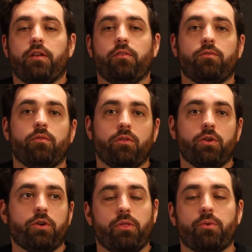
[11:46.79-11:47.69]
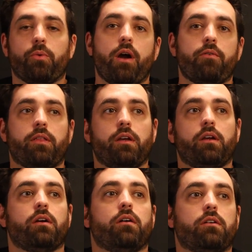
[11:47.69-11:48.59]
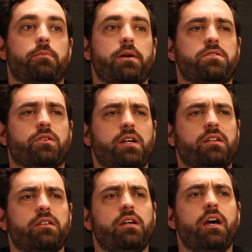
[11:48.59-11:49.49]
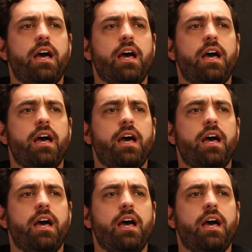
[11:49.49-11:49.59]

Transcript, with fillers: they look through everything here on our page. So technically